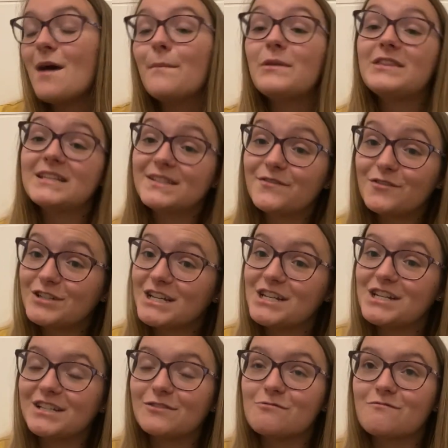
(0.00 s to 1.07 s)
but this
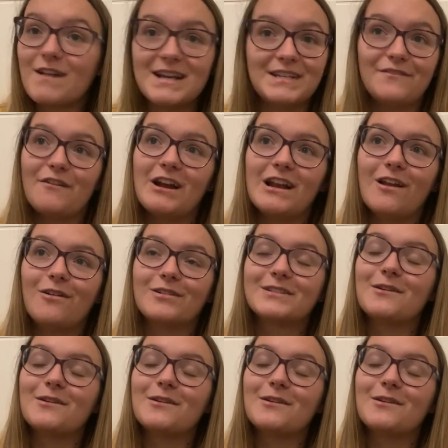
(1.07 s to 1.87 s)
footage is already very long,